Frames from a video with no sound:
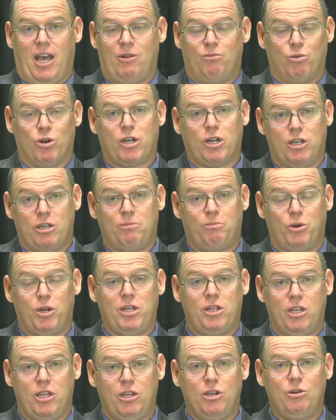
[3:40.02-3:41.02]
And we're going to
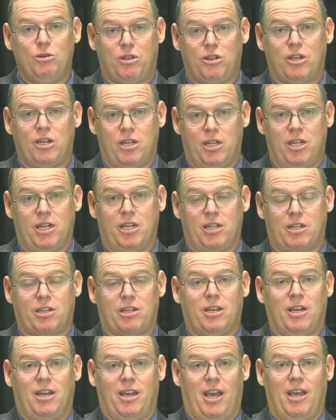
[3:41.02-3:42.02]
bring the youth in
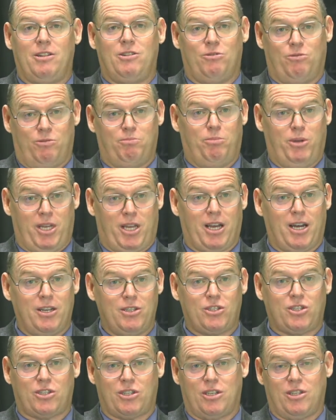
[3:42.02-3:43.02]
it. And
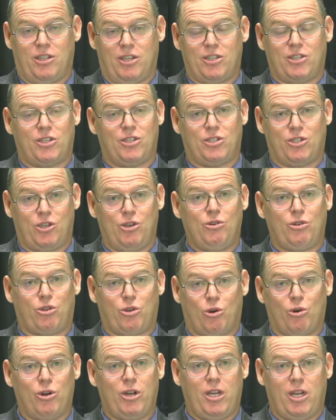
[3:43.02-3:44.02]
because this is
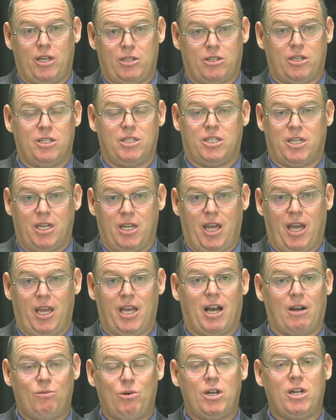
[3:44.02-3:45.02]
youth oriented
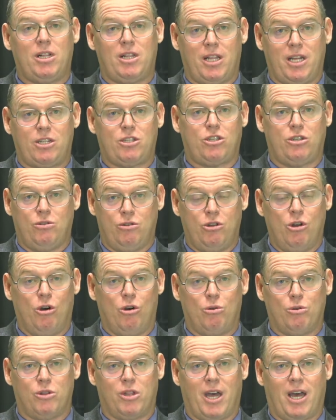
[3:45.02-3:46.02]
today, I want to let you
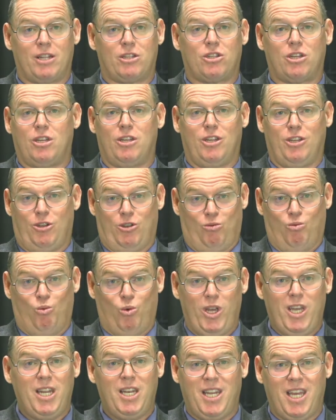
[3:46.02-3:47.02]
know that
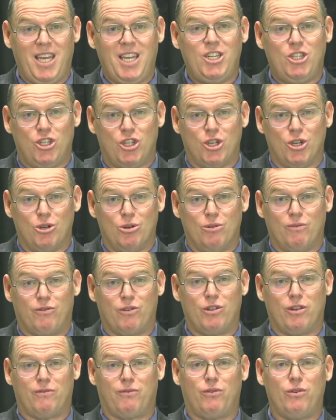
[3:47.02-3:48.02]
we need you.
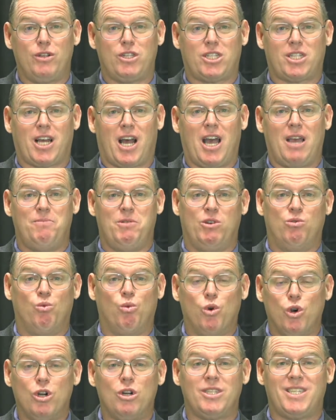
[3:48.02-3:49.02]
For the first time
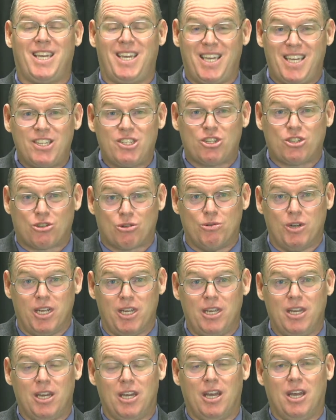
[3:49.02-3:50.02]
in world
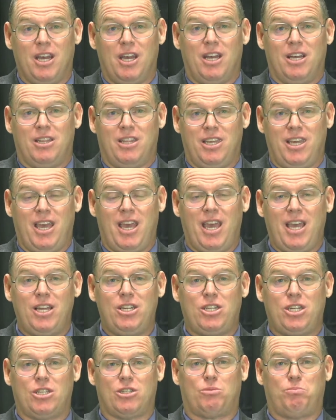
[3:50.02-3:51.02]
history, the
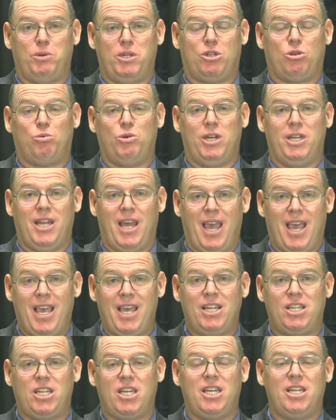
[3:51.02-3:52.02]
ages between
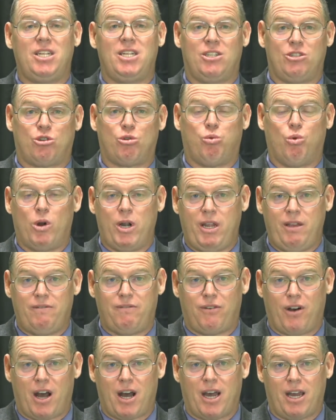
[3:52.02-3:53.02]
18 and
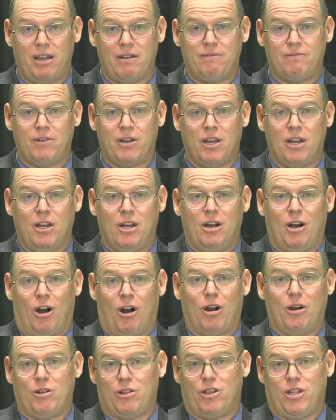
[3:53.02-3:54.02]
25
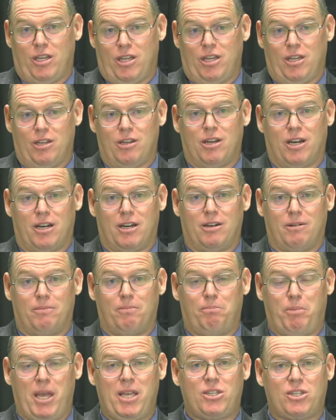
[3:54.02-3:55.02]
are the
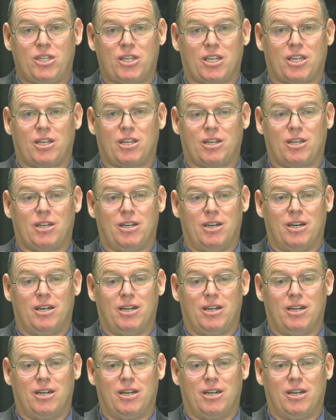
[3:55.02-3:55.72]
basic